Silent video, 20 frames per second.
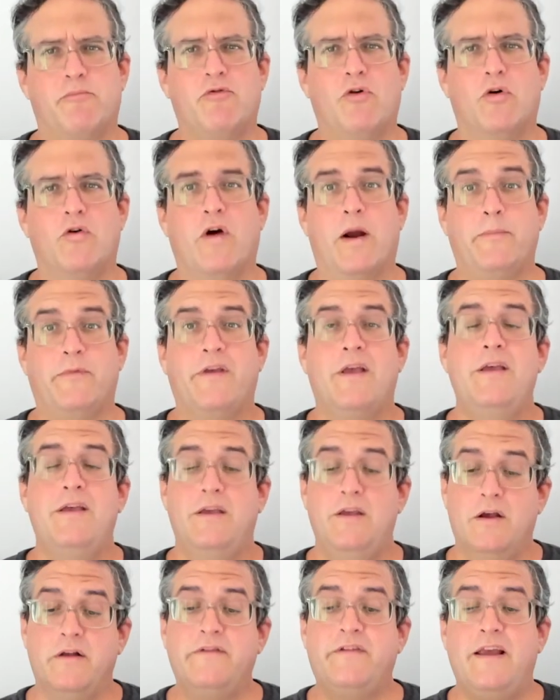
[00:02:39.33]
programs.
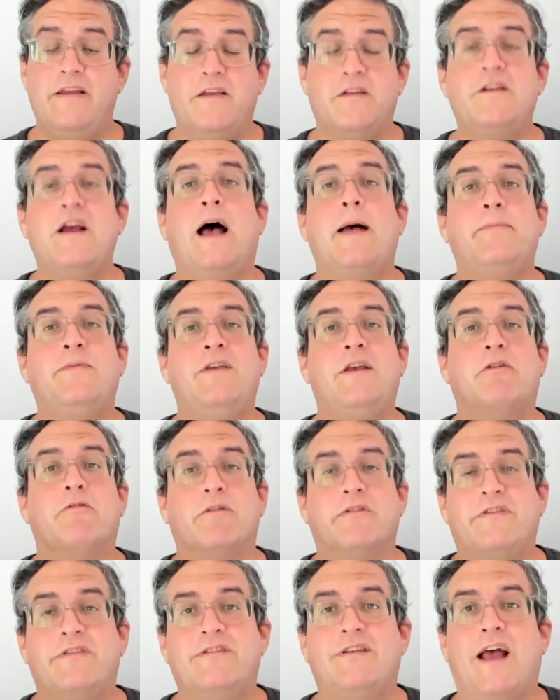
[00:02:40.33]
You can say the
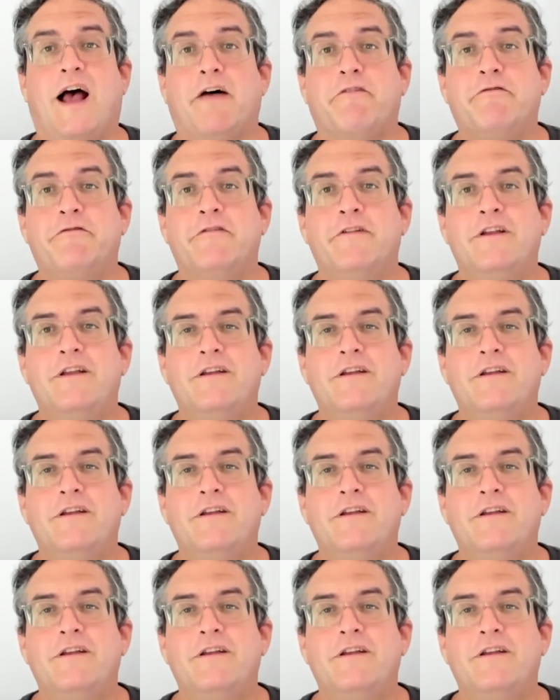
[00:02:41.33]
top-secret stuff,